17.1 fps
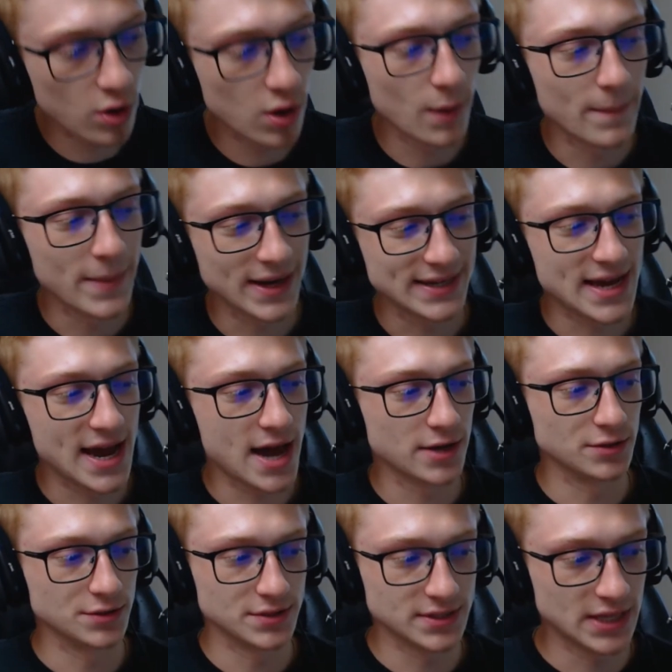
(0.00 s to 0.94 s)

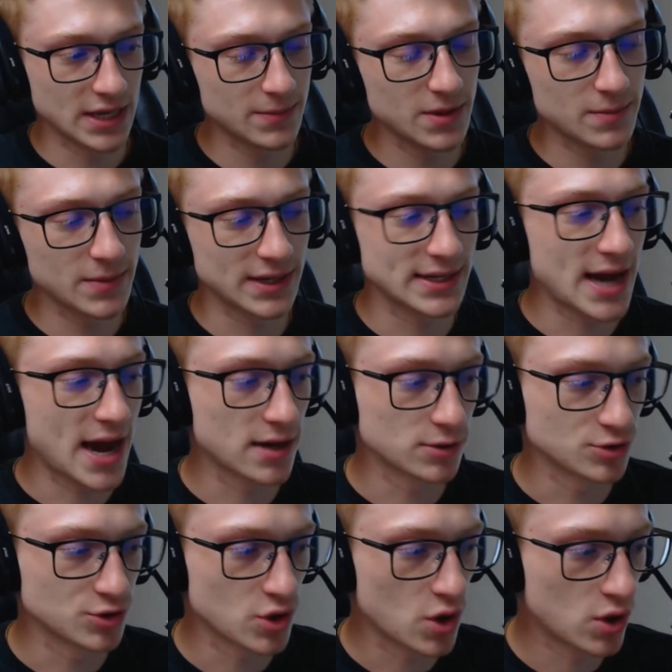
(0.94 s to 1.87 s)
McDonald's? Give me
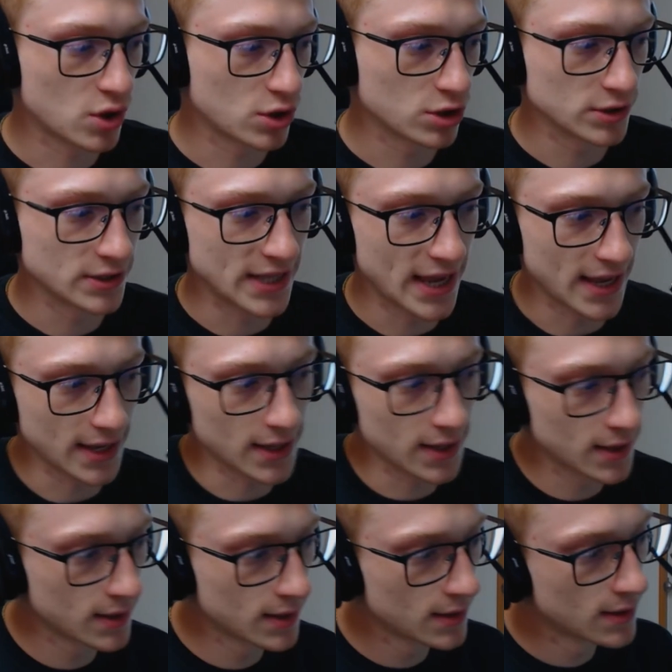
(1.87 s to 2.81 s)
McDonald's all day.
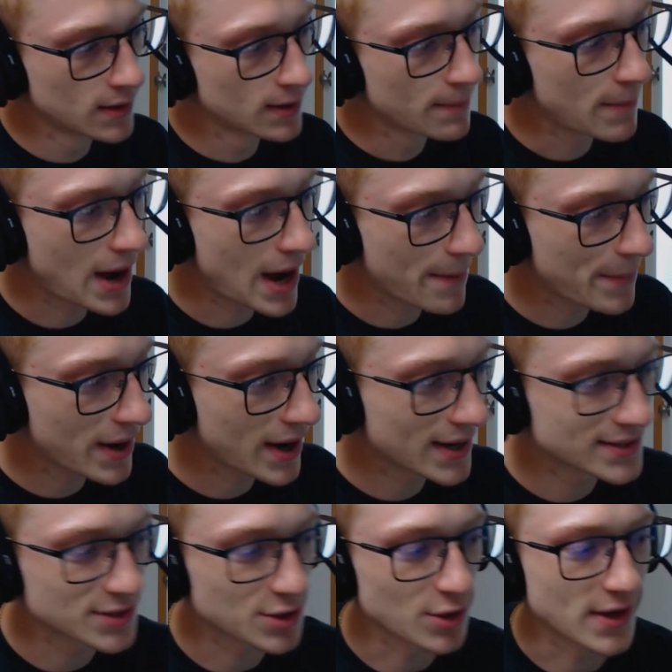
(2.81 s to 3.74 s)

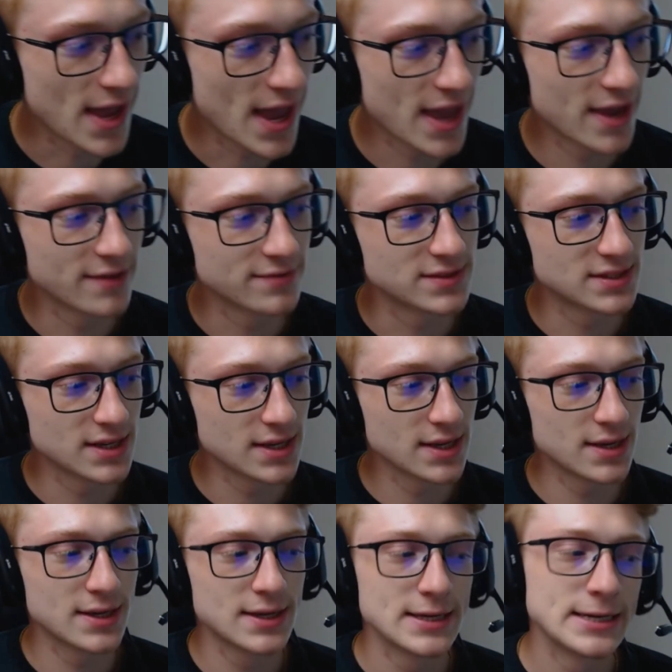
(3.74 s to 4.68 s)
Popeyes or
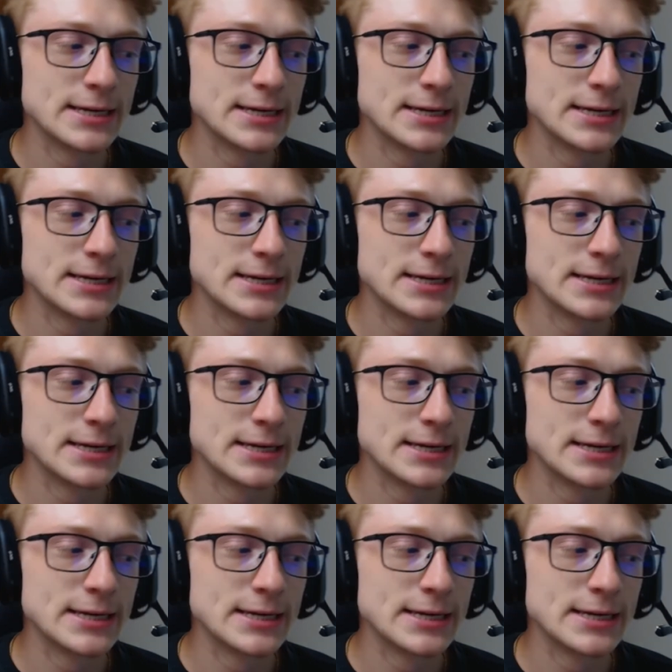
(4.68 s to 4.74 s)
KFC?